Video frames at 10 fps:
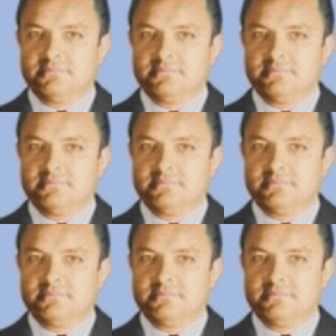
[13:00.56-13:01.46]

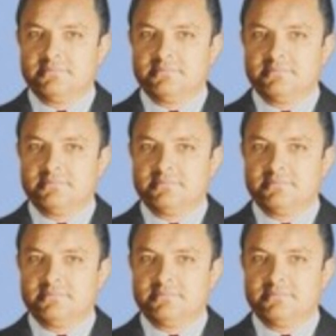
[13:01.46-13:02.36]

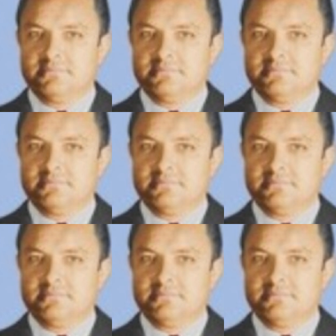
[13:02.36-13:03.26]

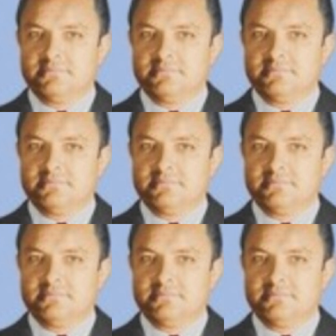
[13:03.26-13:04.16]

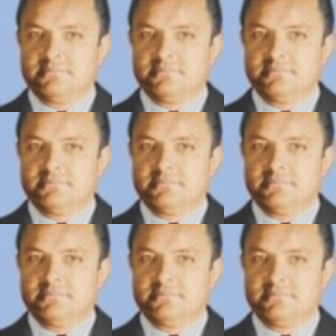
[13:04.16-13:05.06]

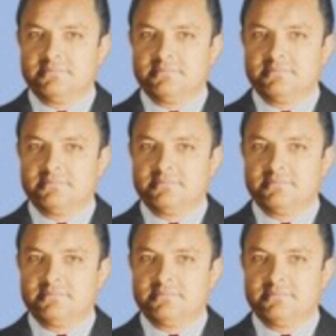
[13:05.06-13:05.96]

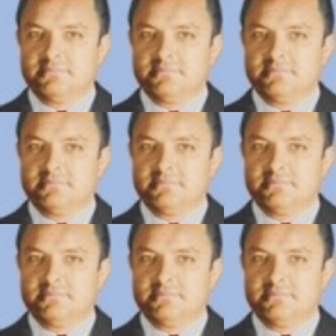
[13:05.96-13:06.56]
The face doesn't move, so there is nothing to read.